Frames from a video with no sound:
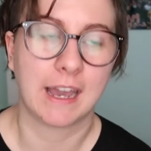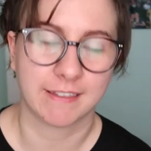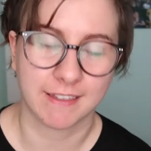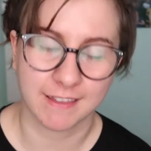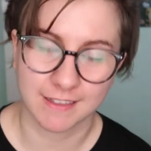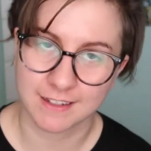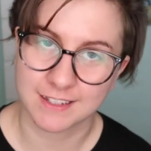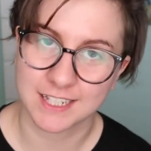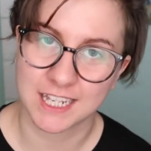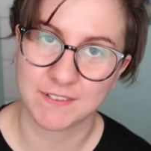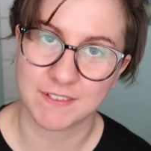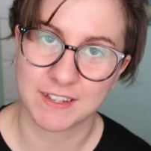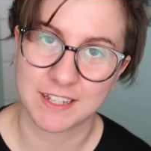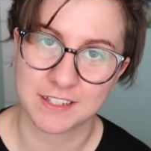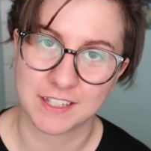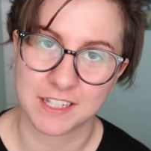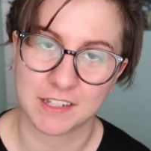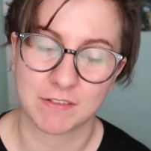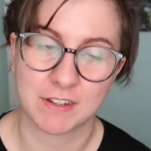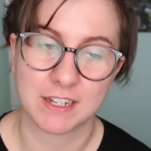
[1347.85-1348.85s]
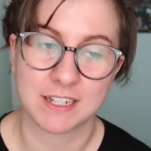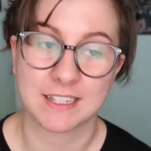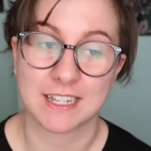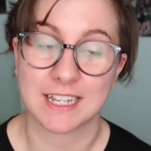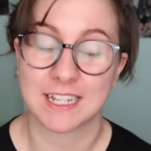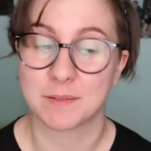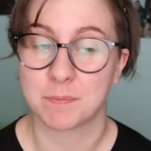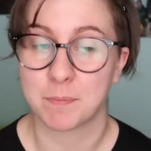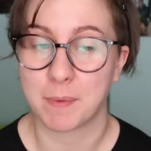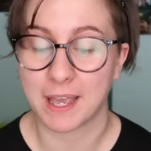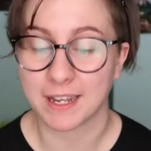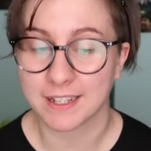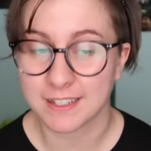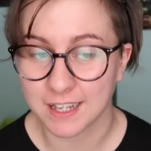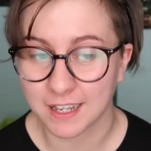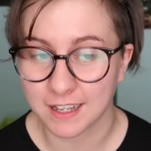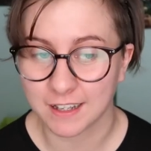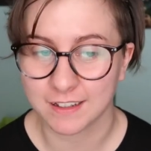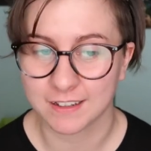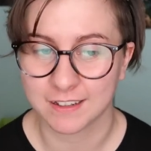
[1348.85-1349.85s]
I think the TV series is
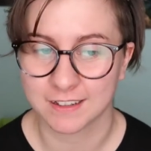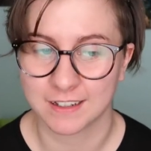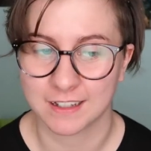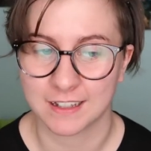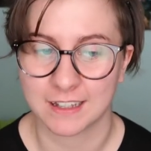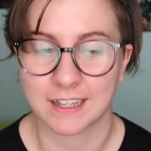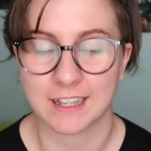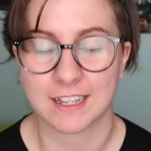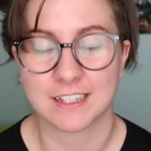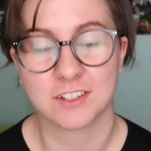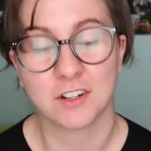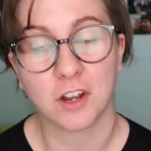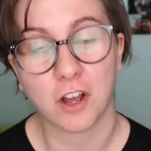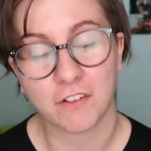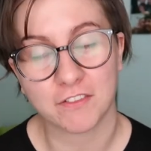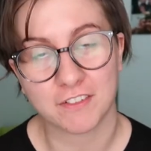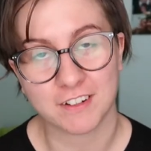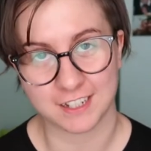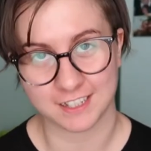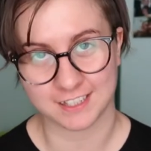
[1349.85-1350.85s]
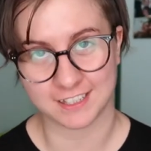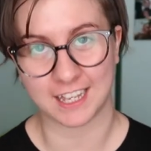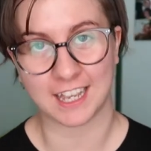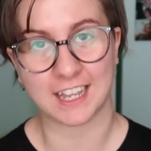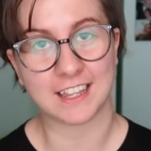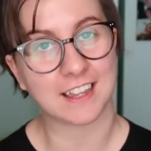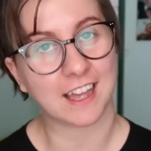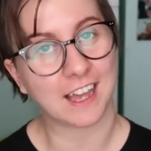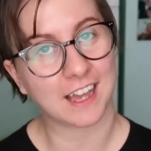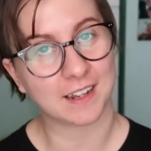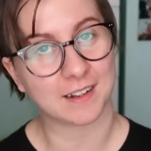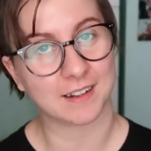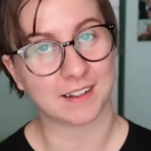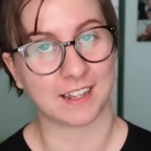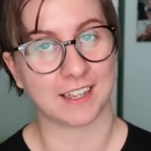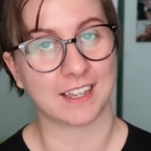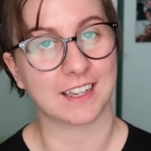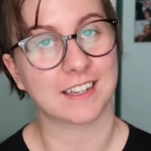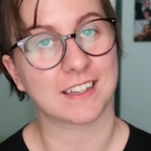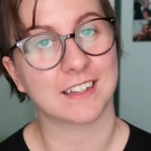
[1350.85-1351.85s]
better. Like, it's not often I say that.
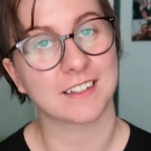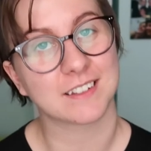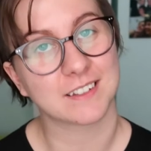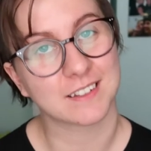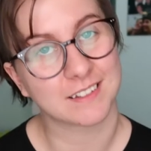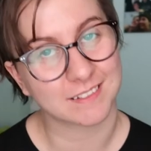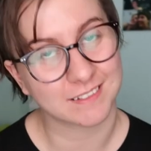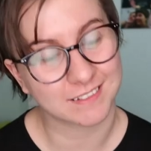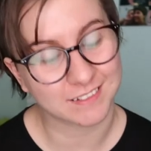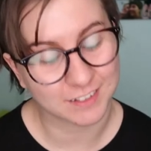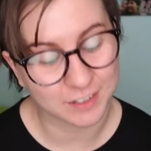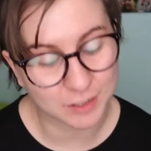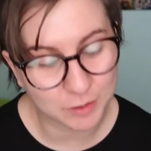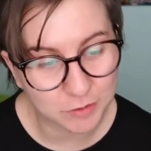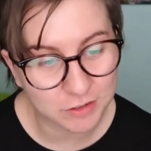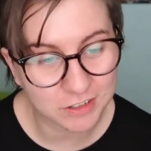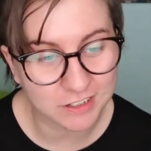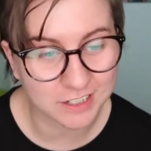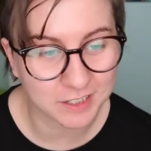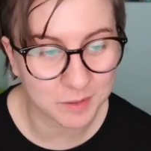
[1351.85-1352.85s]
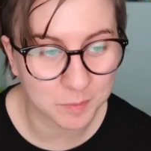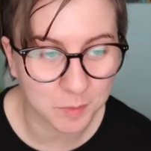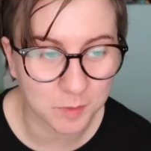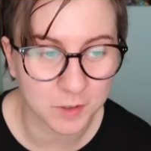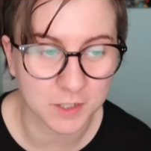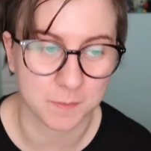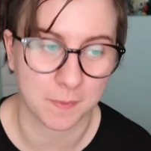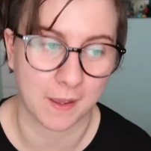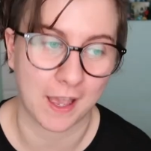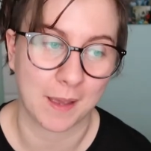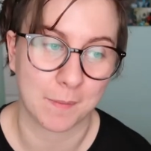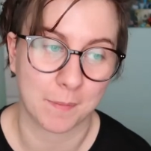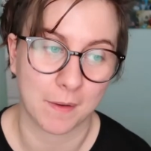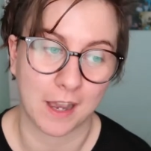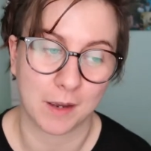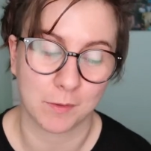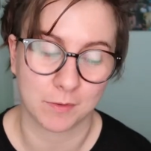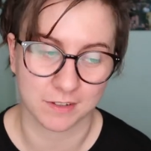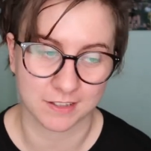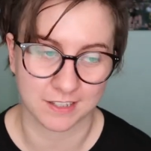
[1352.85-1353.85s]
Like, usually the book's
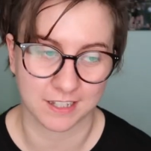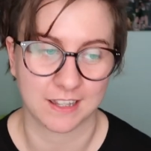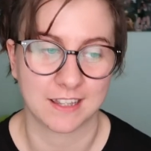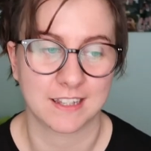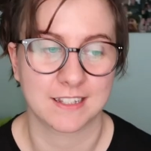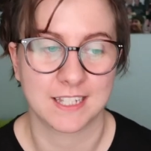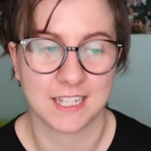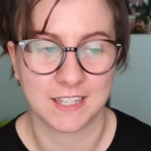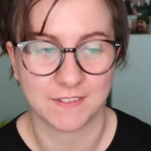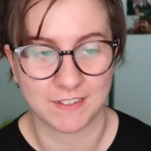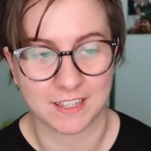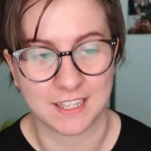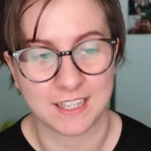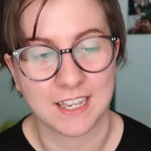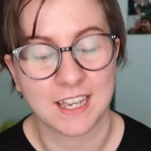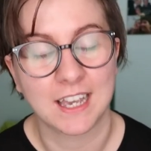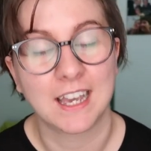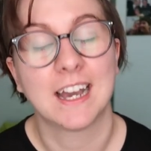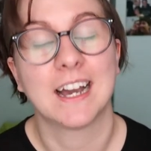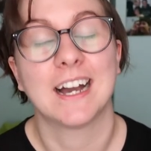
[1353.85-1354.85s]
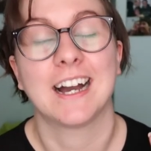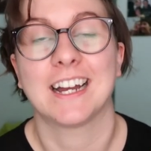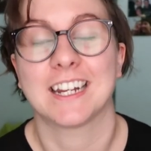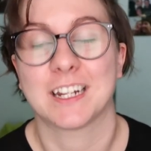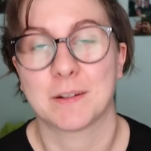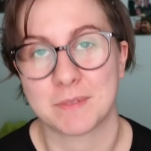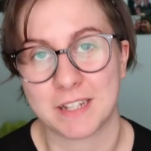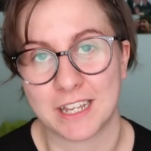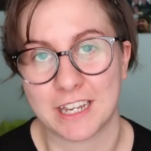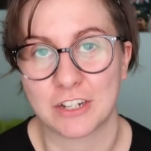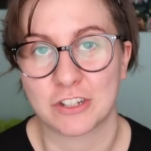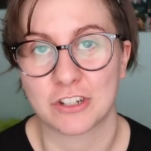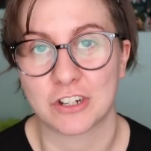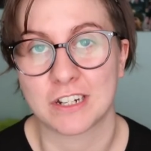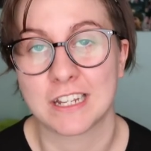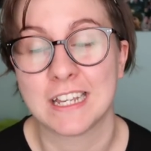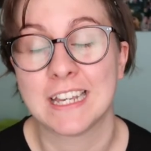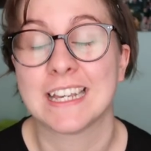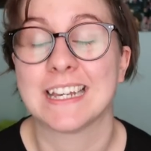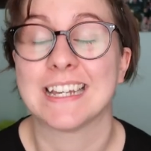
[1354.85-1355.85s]
better, but I will say the TV
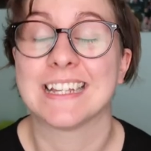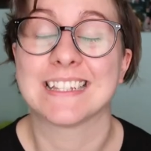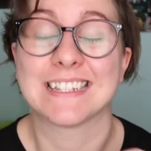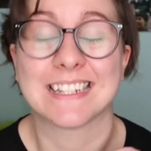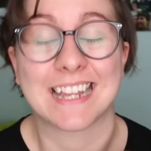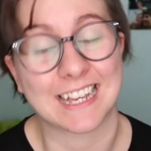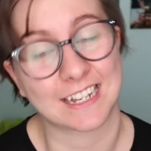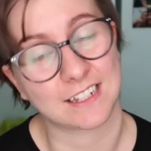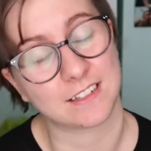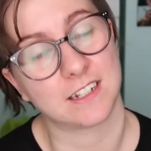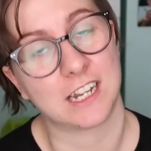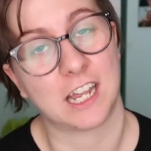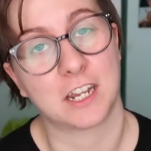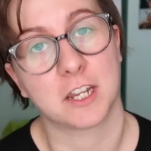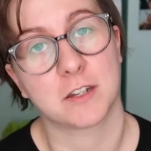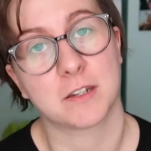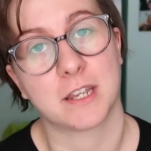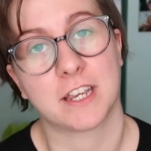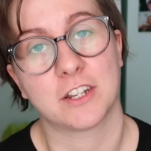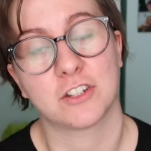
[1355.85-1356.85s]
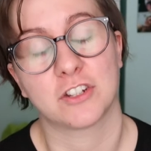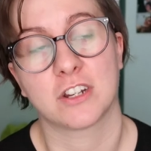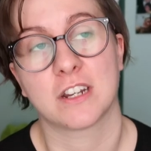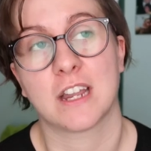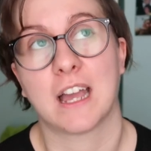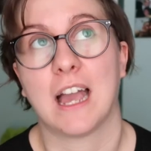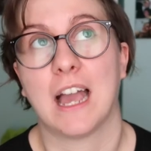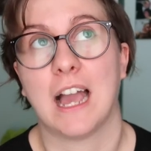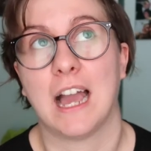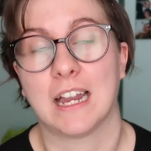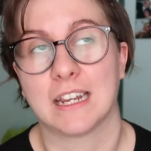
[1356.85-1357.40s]
adaptation is an excellent adaptation.